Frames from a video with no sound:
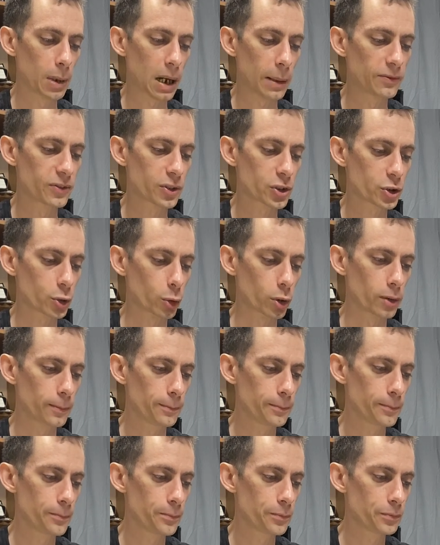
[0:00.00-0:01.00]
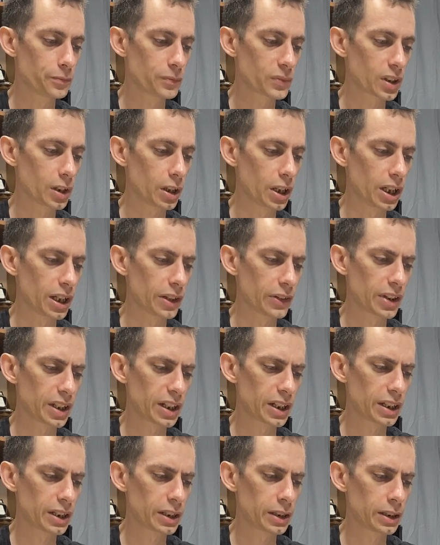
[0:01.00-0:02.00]
Bob for short. And
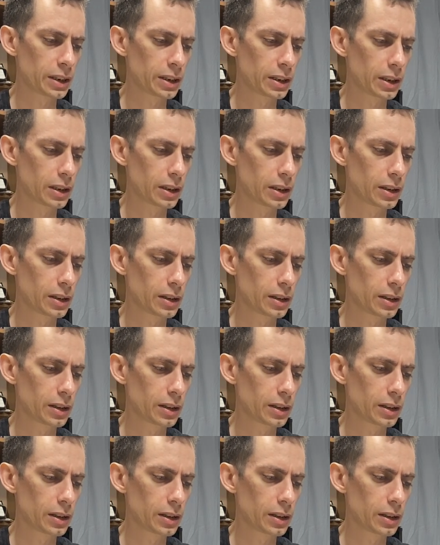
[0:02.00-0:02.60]
then,